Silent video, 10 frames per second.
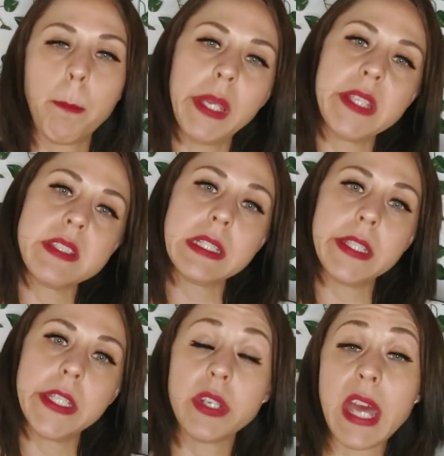
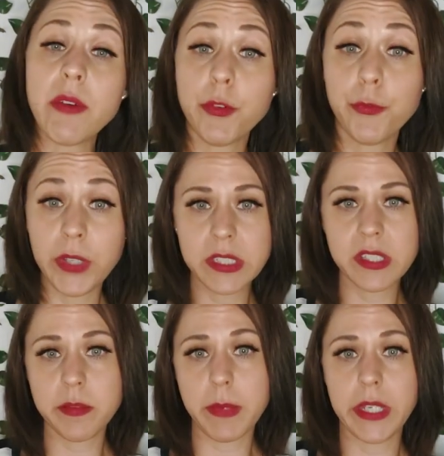Basically, you can have a
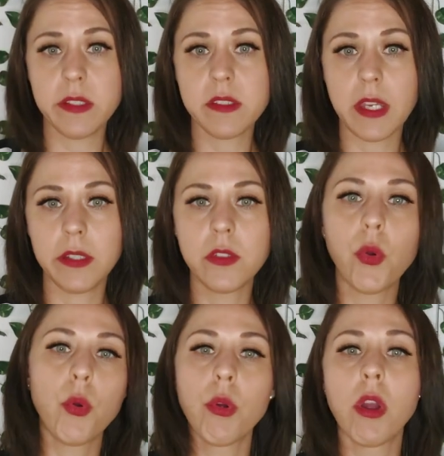fixed mindset
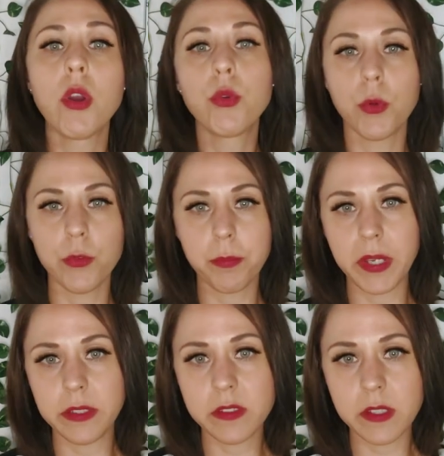or a growth
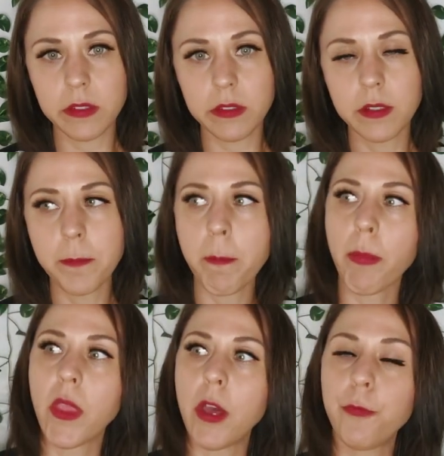mindset.
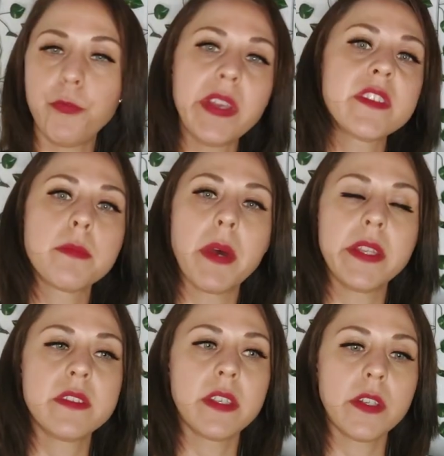A fixed
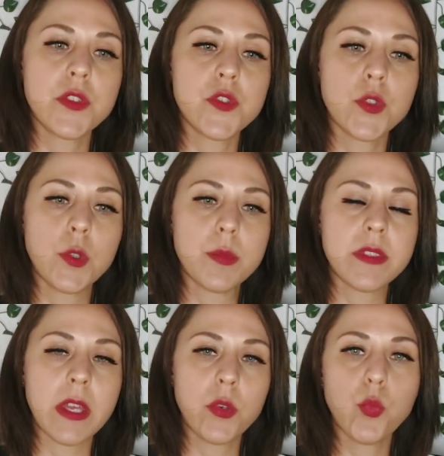mindset
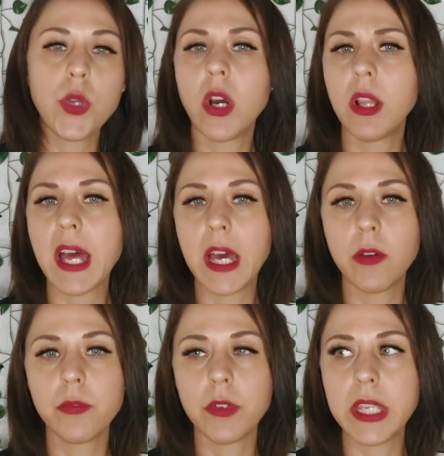assumes that we all
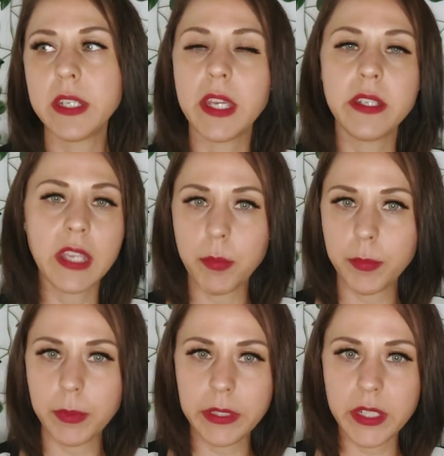have innate
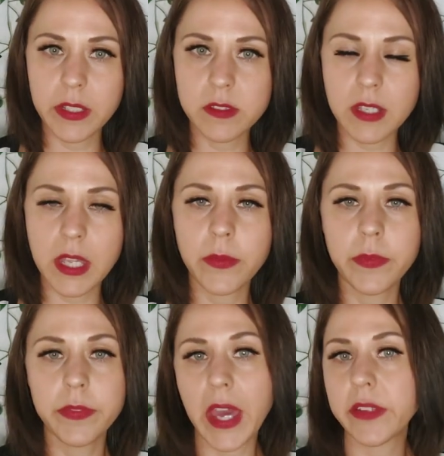capabilities
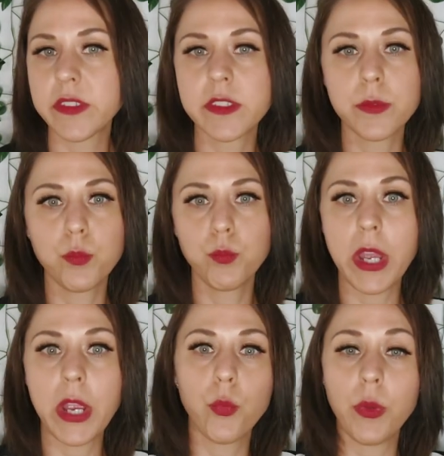and that's
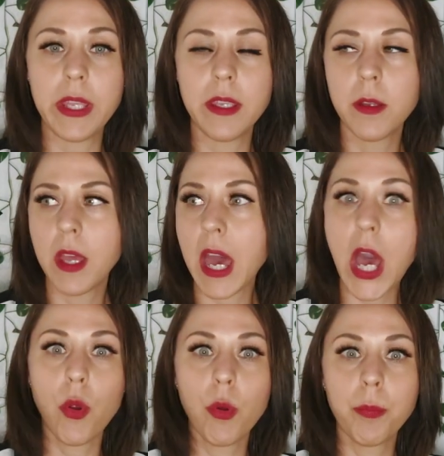where
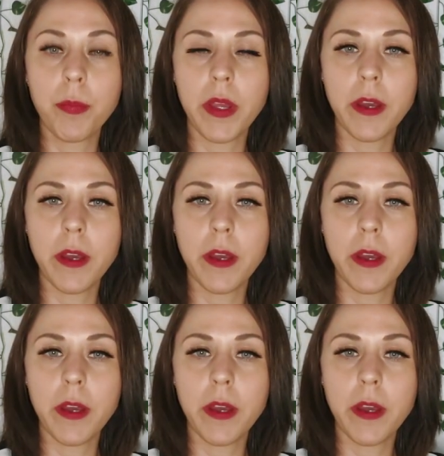our